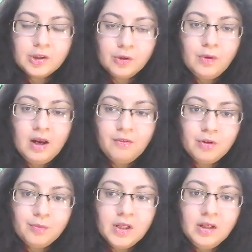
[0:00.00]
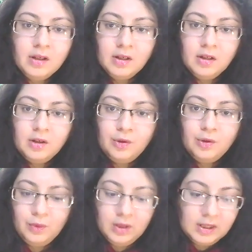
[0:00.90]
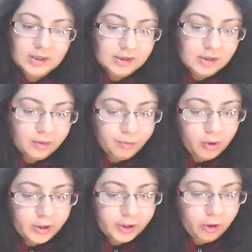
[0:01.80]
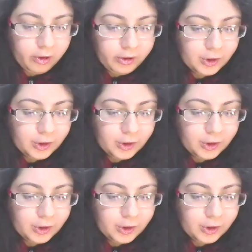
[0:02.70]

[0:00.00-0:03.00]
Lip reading: So I would be known as a polyglot.